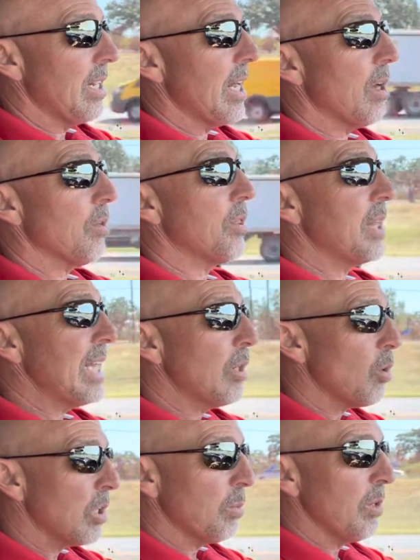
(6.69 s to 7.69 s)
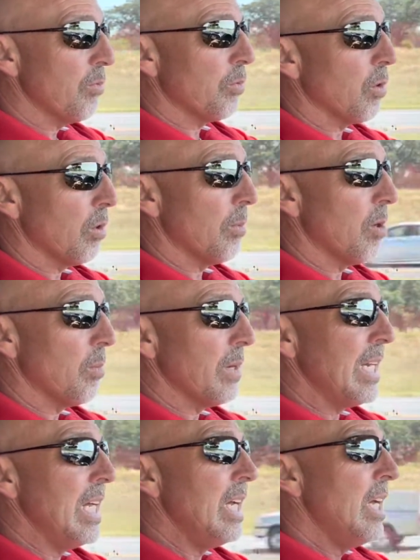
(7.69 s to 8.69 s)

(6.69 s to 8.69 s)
Now, think with me for a moment.